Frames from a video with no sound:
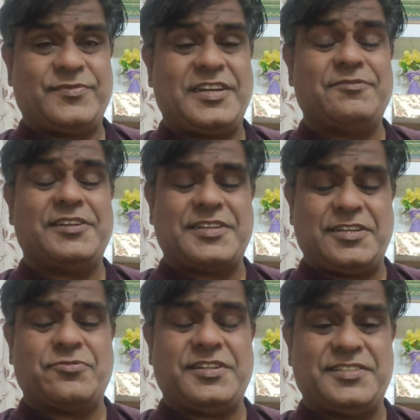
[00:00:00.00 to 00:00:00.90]
I will
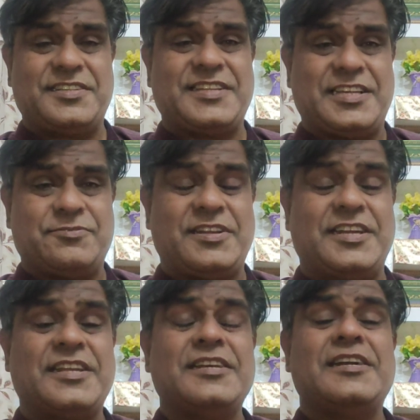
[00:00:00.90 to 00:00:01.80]
tell you reasons as well,
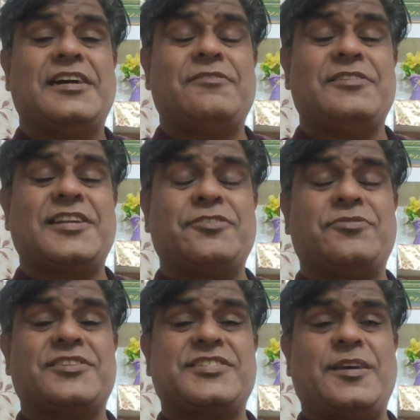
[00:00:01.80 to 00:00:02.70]
and I will tell you
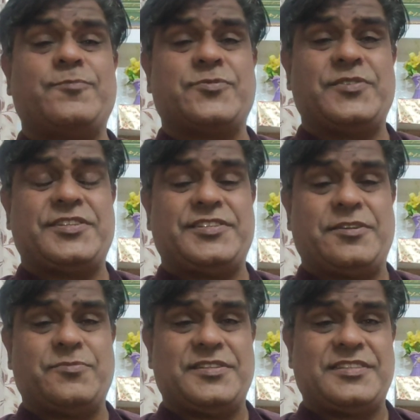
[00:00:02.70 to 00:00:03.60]
the steps which
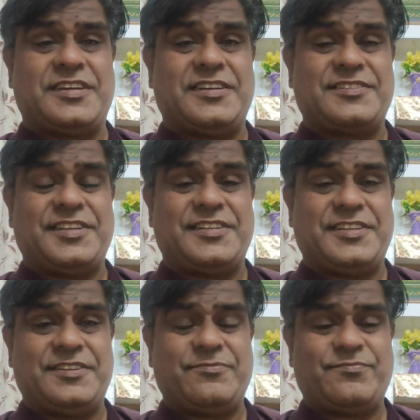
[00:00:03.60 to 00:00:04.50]
Germans are
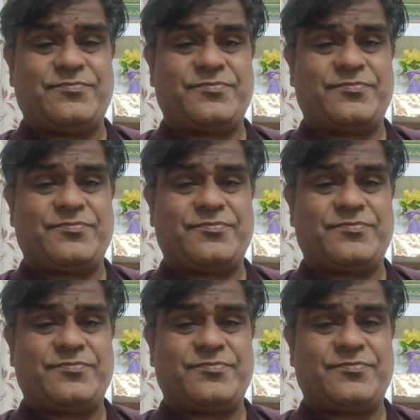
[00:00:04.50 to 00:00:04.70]
taking